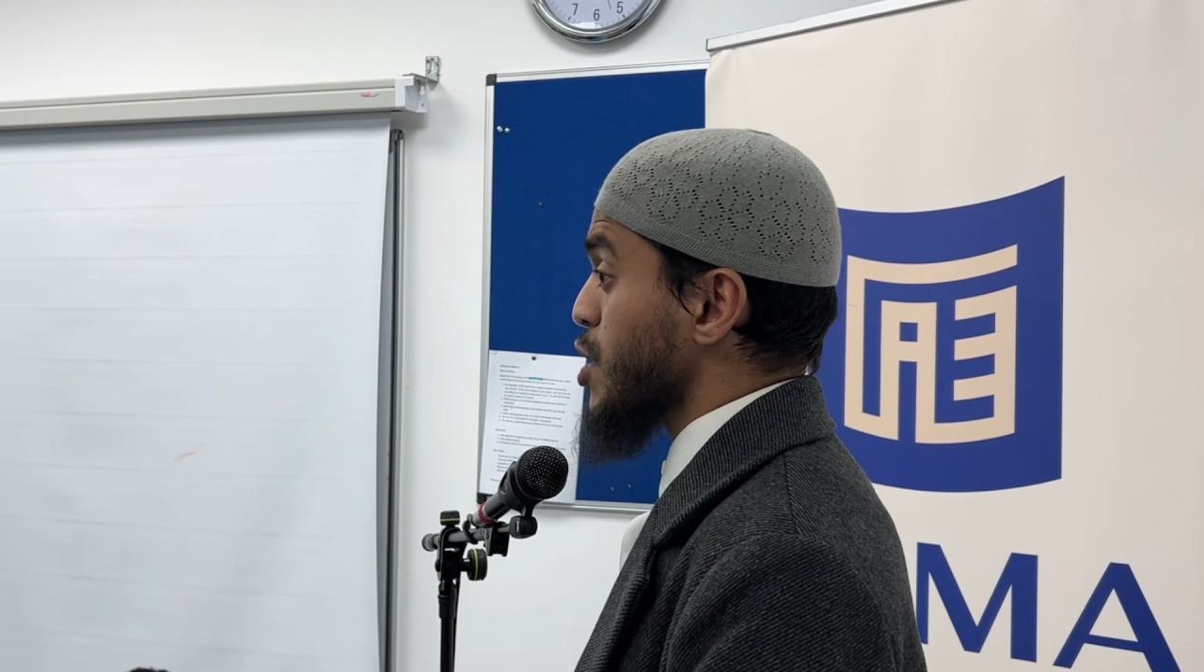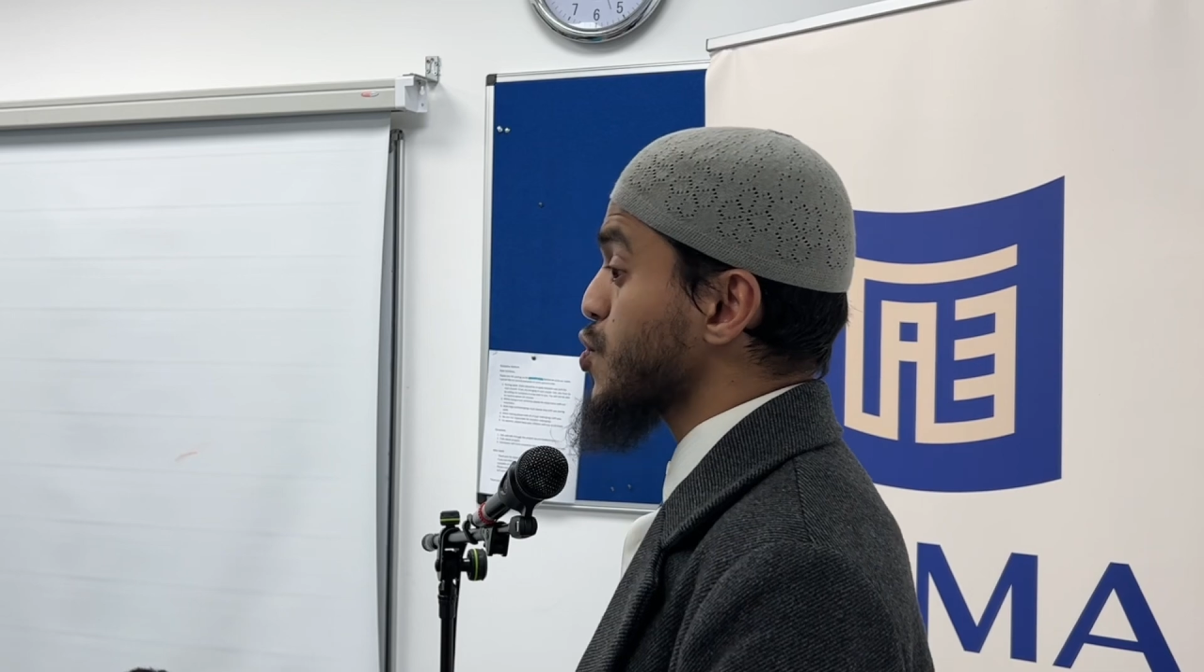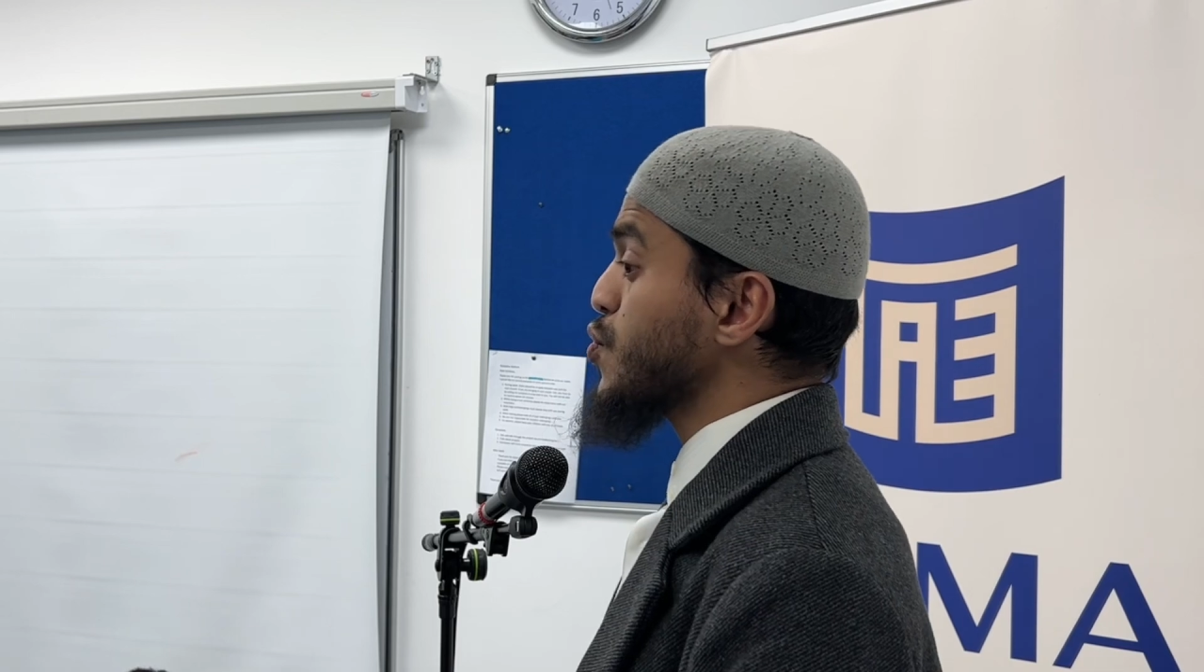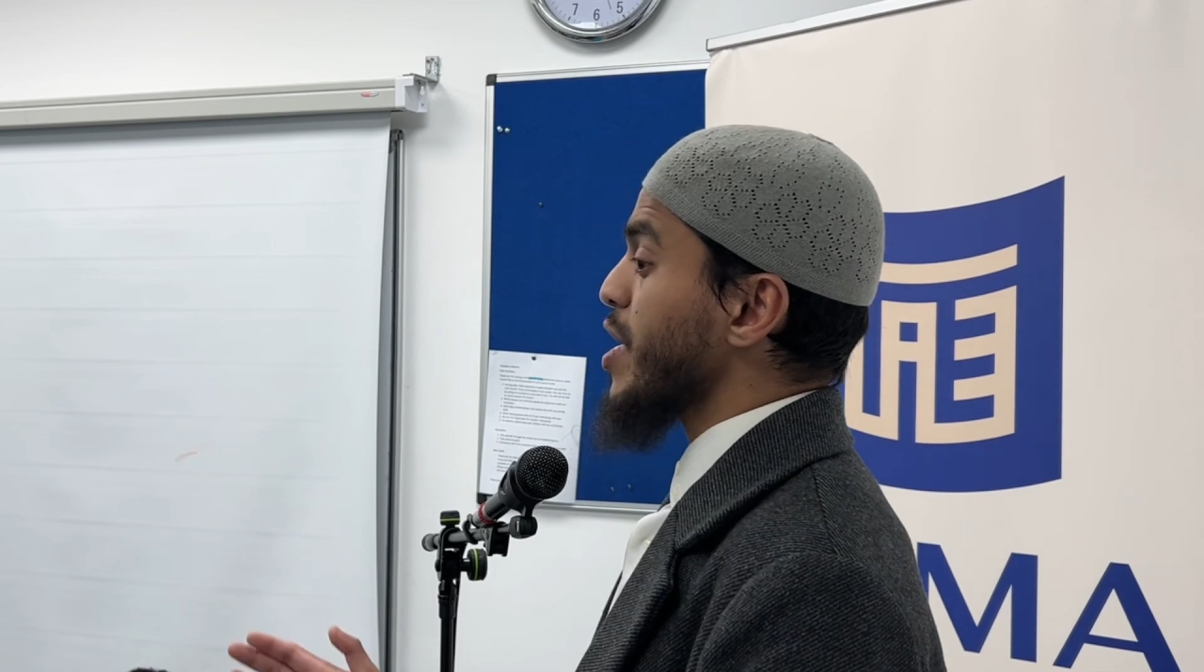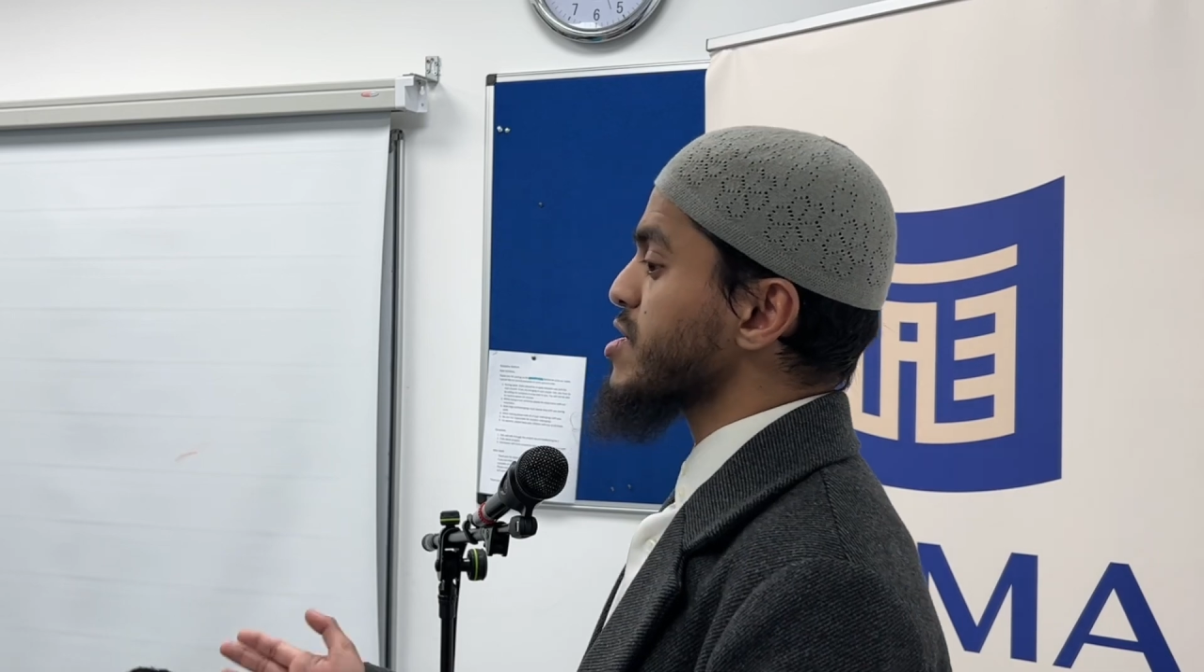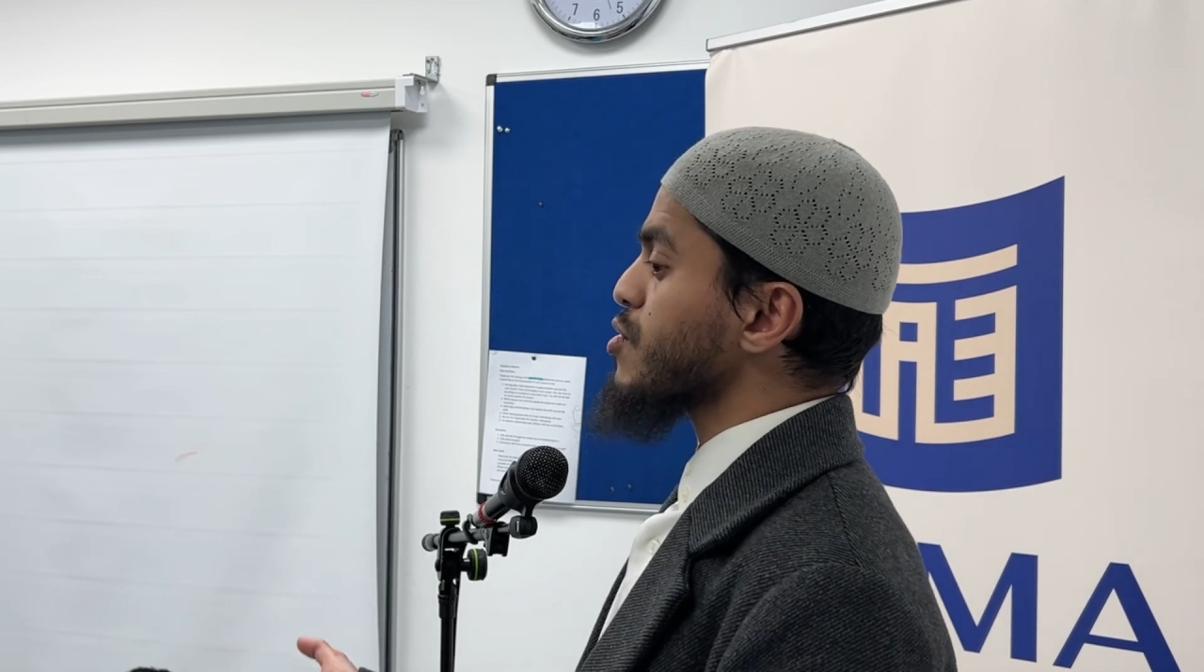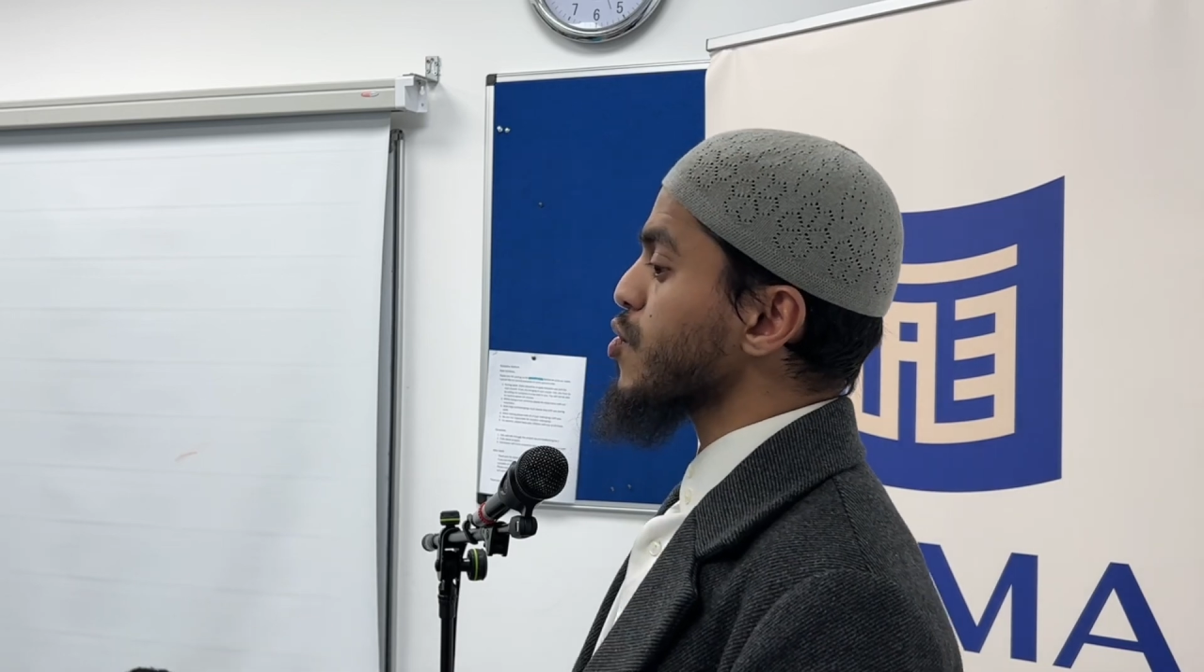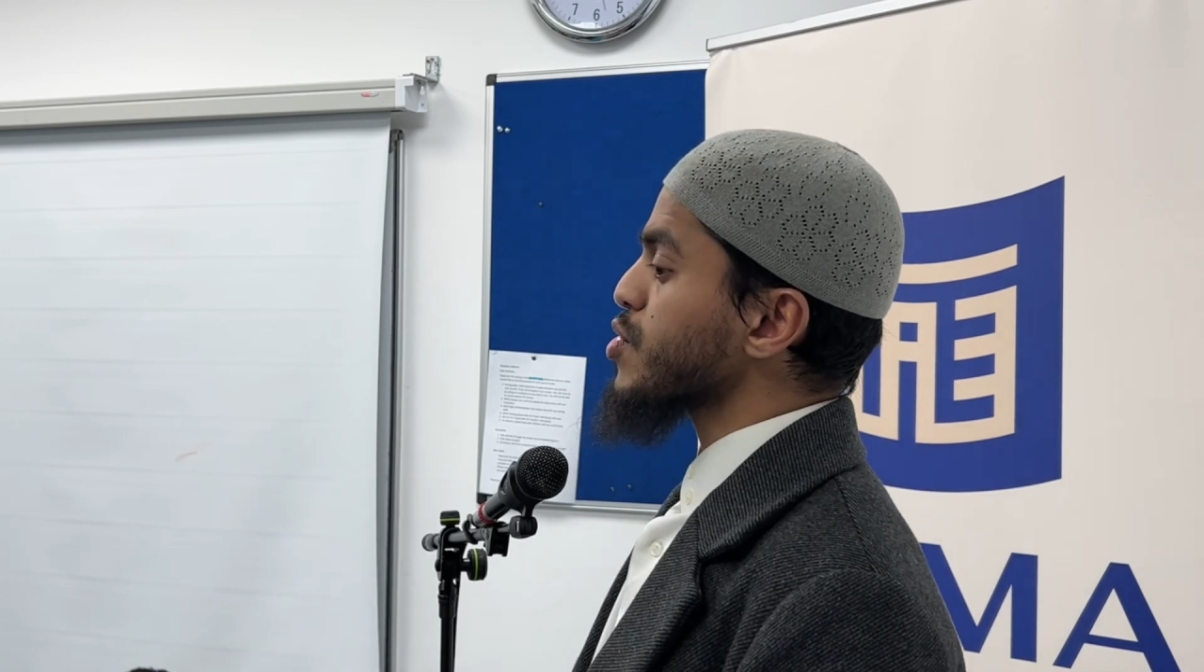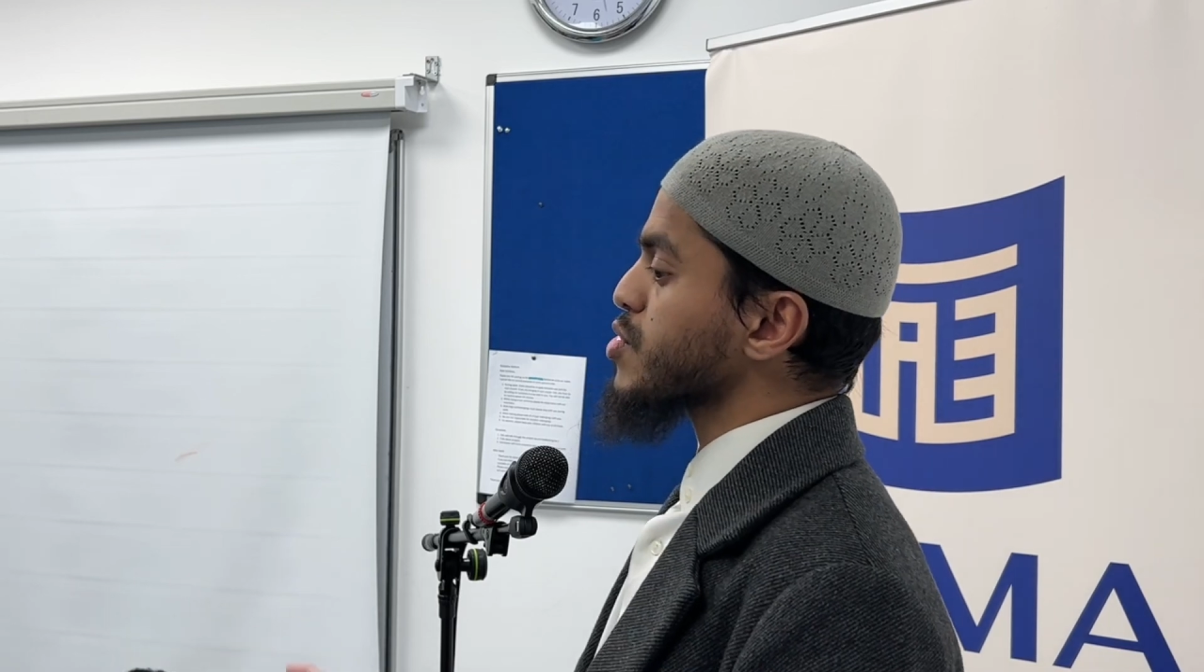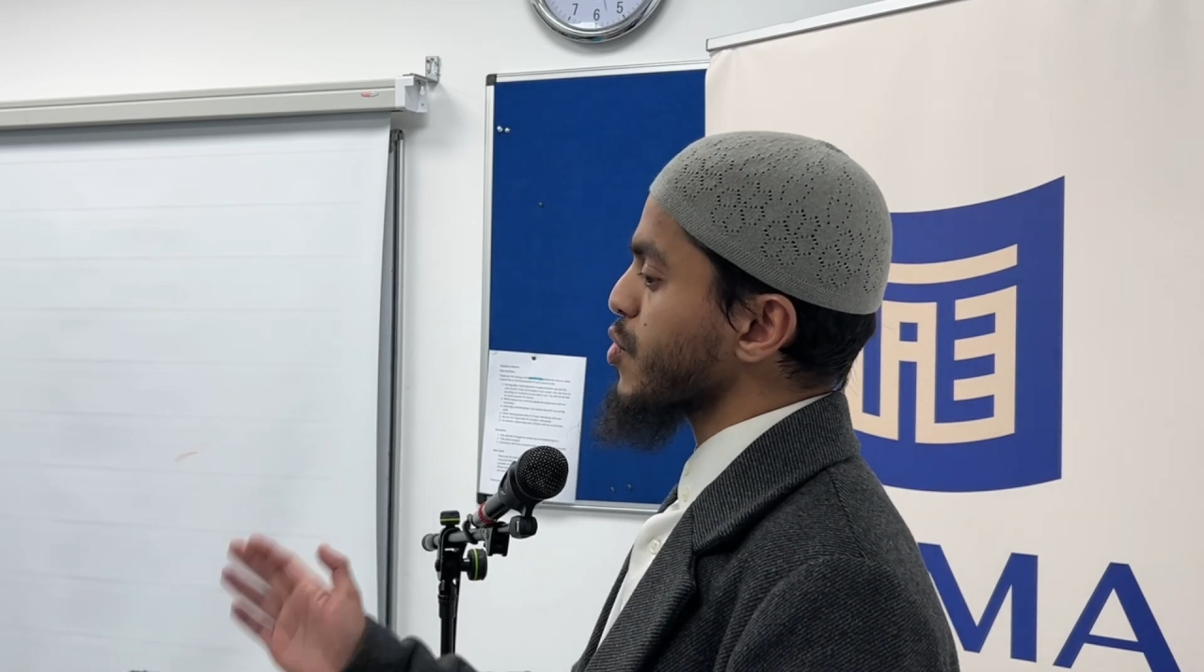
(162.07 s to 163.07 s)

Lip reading: you and your Lord